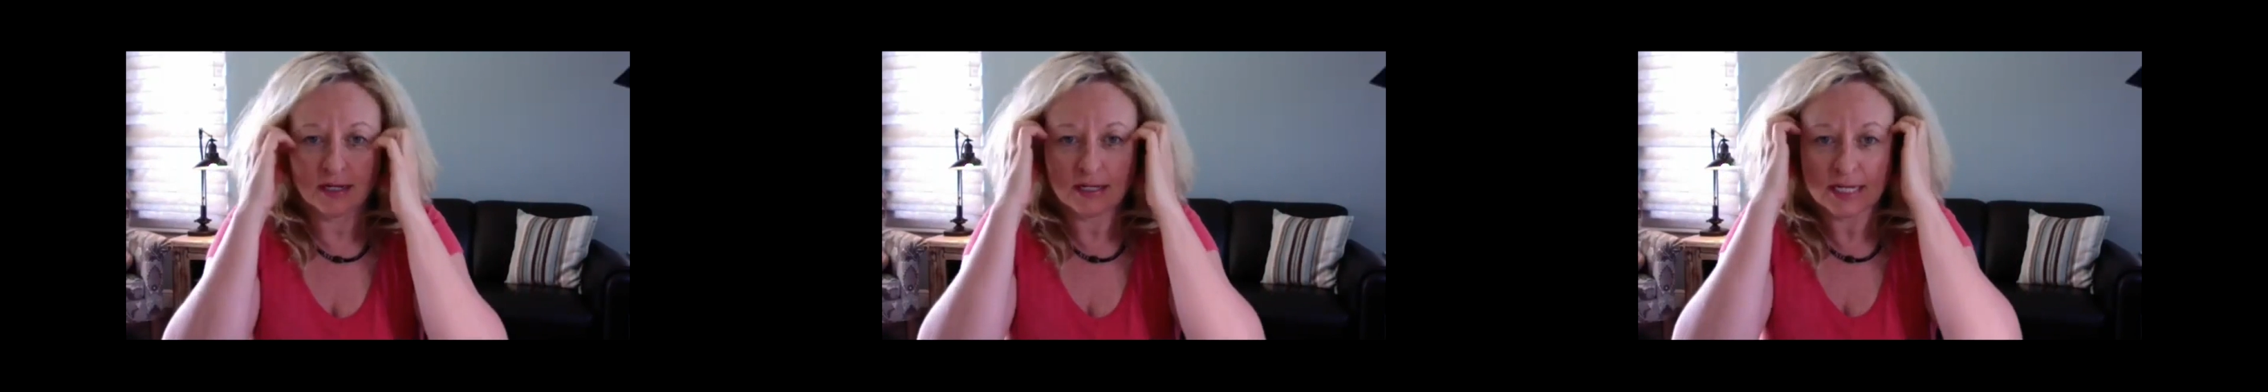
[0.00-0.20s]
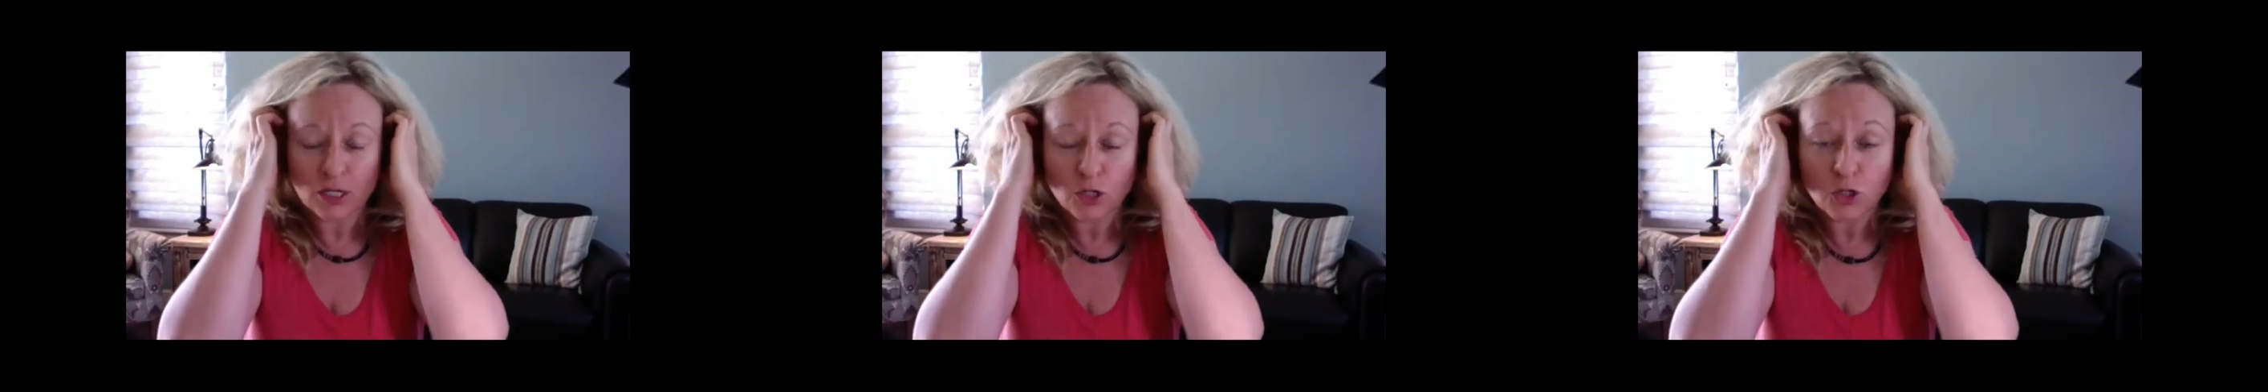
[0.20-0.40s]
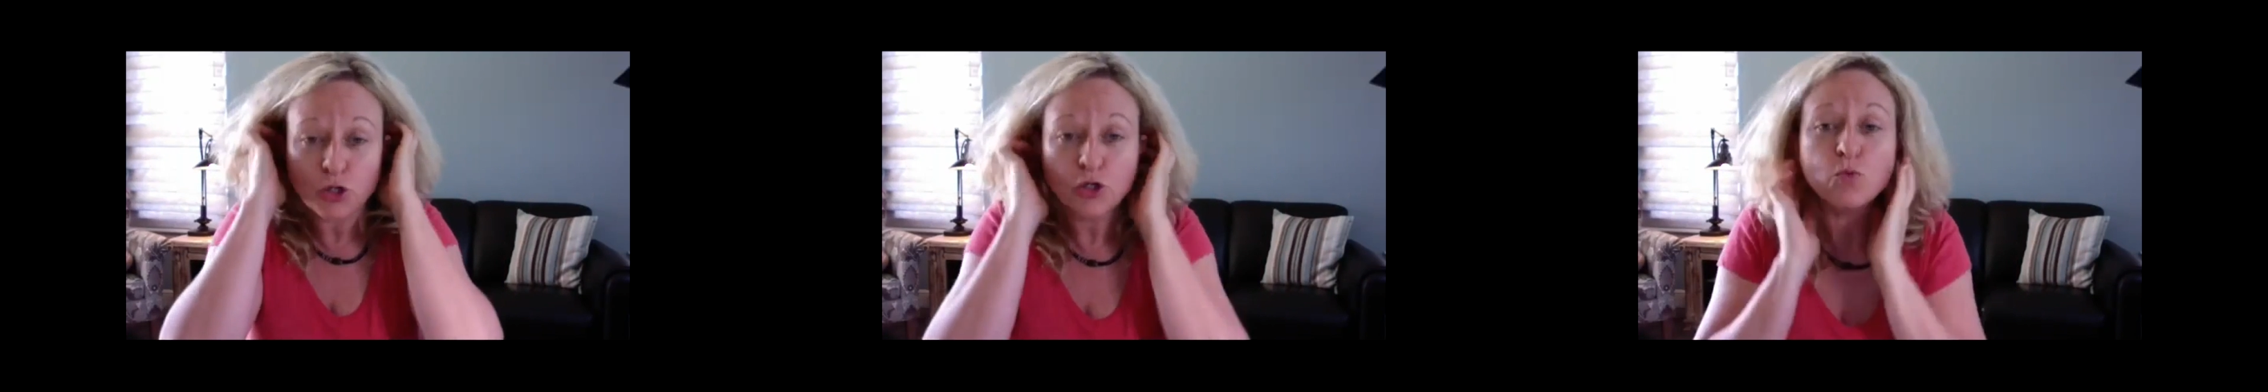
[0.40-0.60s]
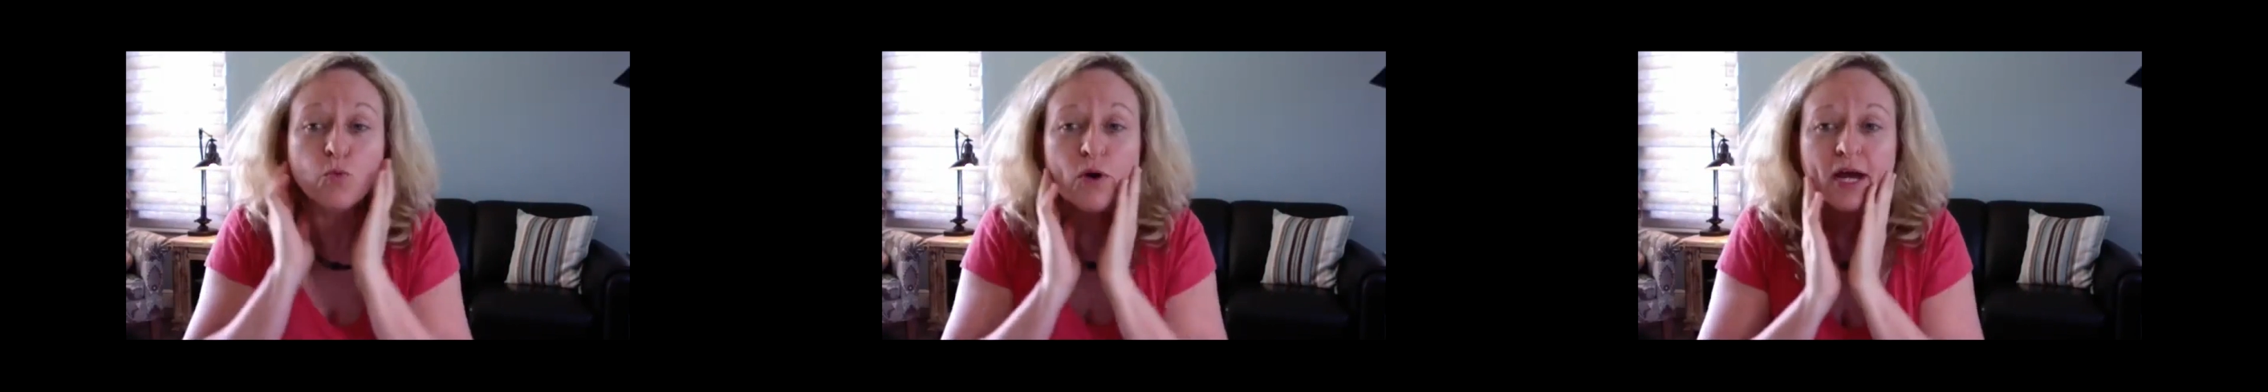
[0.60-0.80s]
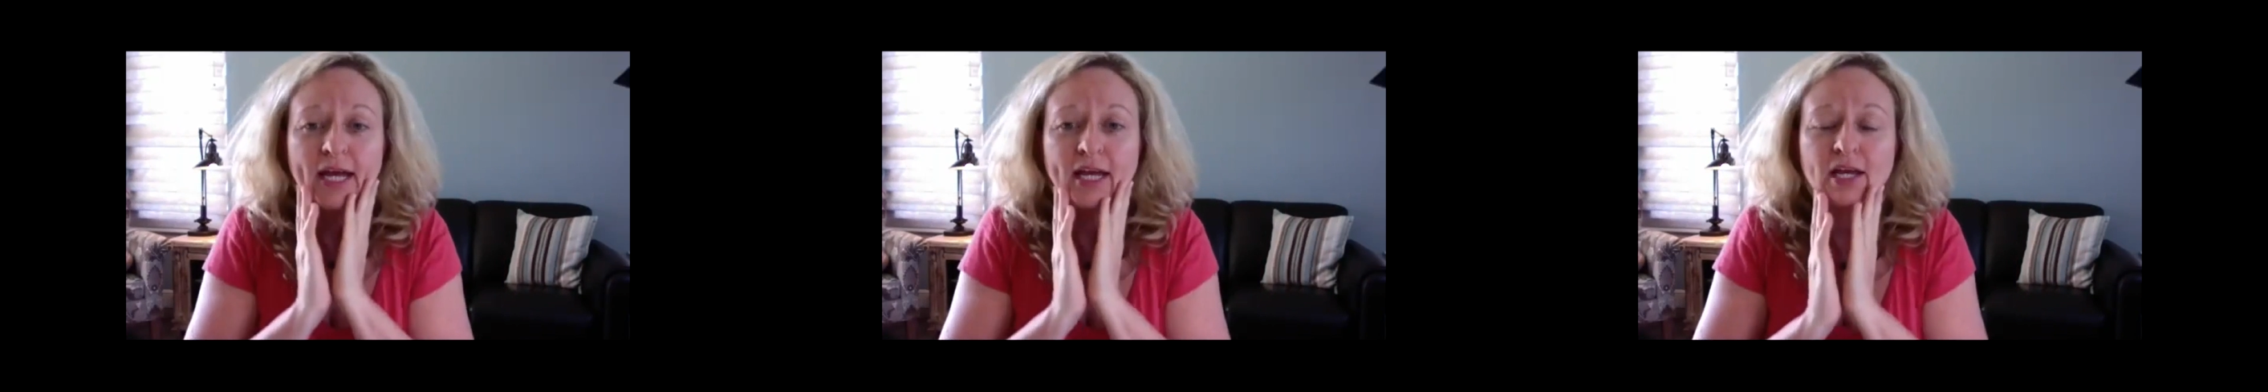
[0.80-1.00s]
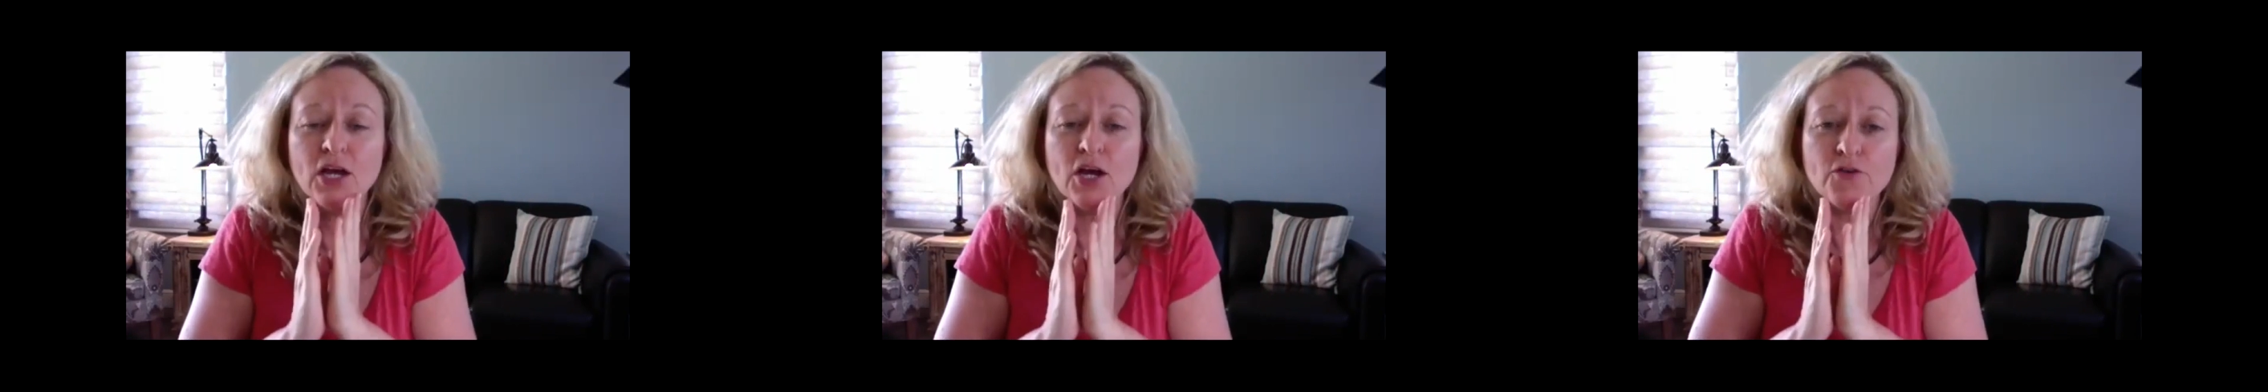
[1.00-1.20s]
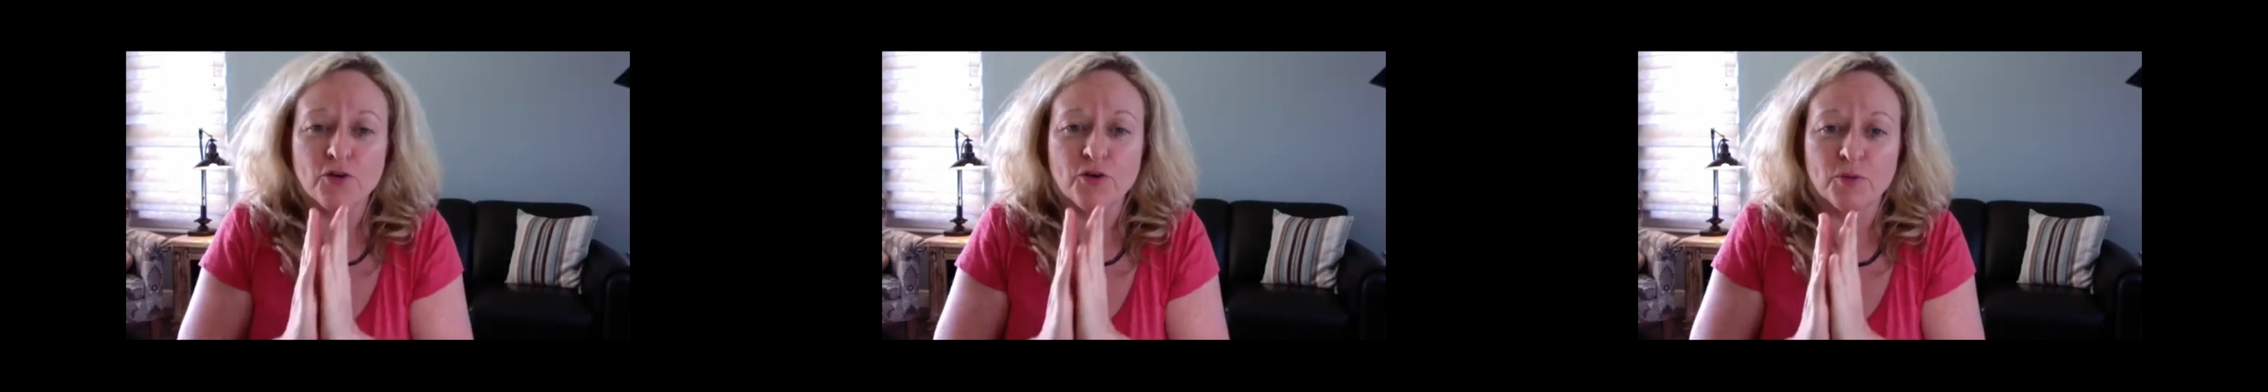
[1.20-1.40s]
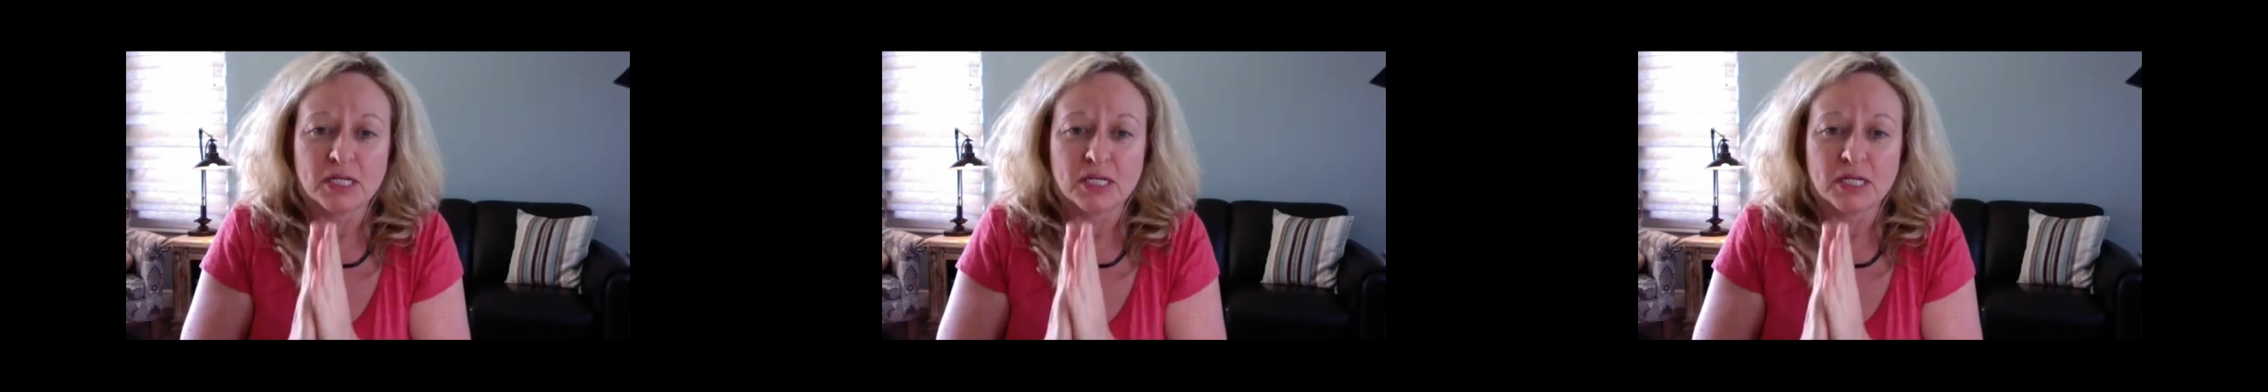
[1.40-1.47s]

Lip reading: in a good way from